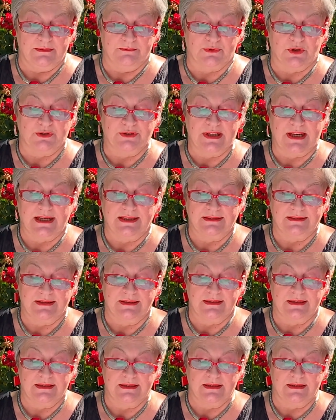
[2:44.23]

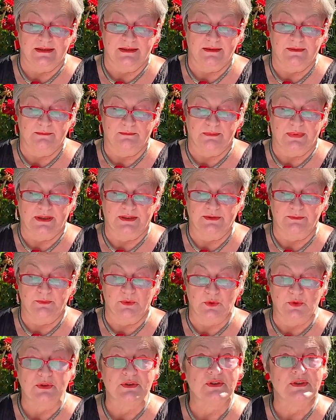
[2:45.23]
protected by the
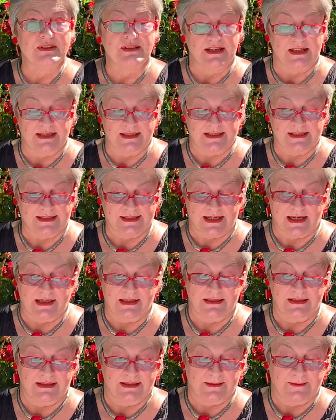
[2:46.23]
books
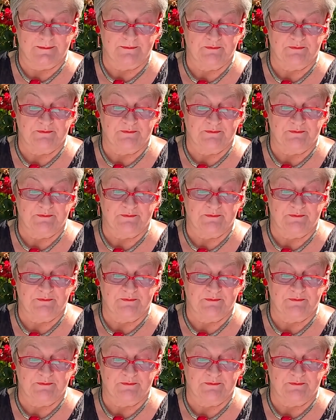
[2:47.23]
inside,